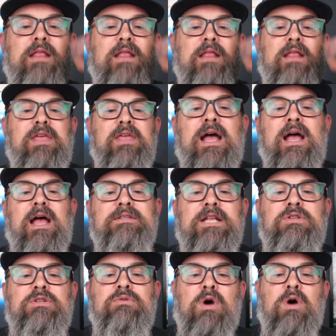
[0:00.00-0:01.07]
got to that
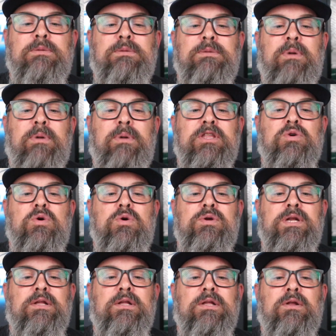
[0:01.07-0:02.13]
ones about the drone and the
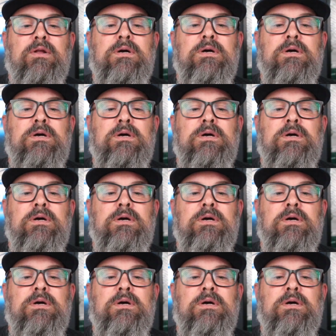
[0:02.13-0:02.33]
lure.